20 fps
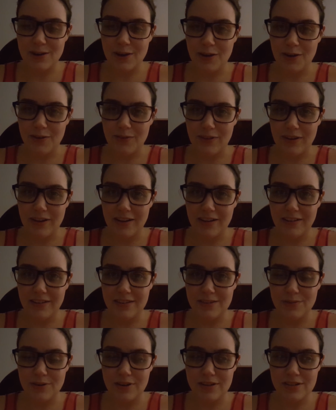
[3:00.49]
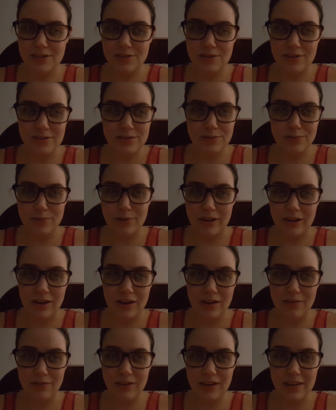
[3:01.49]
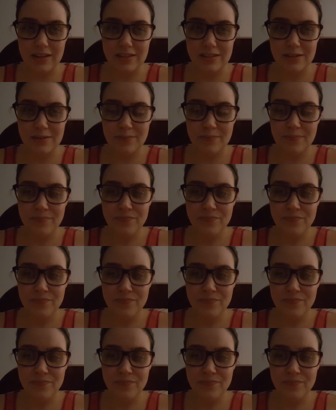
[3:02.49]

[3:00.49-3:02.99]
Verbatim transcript: over. It's very stressful when you have kids.